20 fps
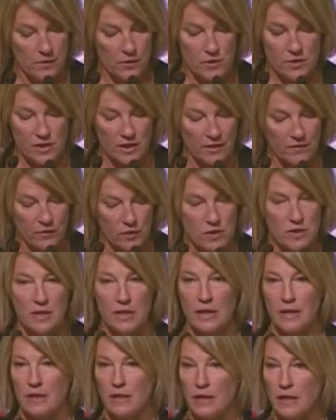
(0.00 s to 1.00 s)
There's
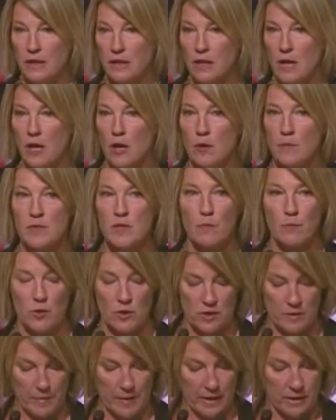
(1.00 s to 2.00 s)
diversity in incomes,
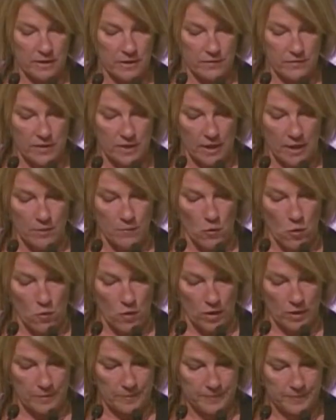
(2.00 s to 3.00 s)
perspectives, and
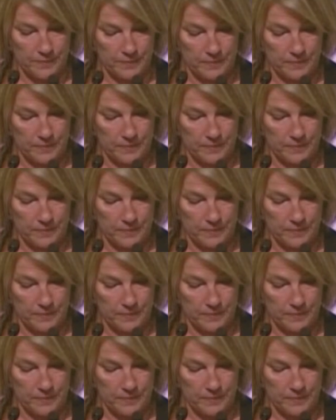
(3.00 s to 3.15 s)
more.